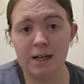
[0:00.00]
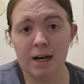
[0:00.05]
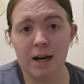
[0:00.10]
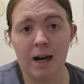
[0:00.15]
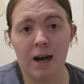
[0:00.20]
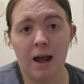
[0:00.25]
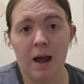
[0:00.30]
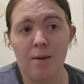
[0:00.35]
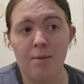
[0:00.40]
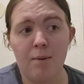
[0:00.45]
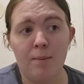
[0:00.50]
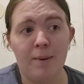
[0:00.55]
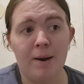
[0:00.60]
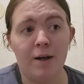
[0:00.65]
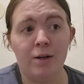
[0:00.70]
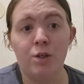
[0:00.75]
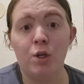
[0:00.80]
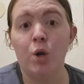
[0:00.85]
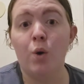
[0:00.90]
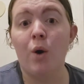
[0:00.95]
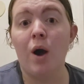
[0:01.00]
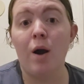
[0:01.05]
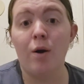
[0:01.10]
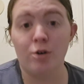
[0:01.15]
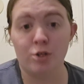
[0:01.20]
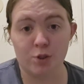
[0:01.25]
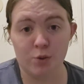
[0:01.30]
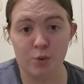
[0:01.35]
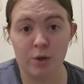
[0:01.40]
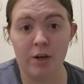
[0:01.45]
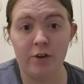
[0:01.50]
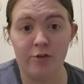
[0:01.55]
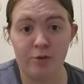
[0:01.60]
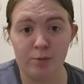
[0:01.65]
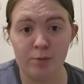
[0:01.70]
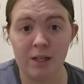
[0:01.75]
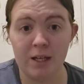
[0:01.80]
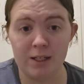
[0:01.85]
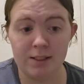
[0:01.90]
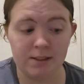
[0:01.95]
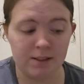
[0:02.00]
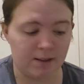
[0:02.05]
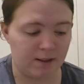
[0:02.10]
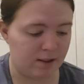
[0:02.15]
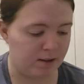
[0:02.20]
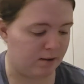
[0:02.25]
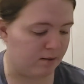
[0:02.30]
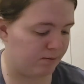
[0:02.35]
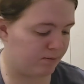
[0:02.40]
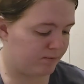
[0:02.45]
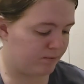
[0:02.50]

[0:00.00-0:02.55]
and I'm about 2 hours away from Lexington.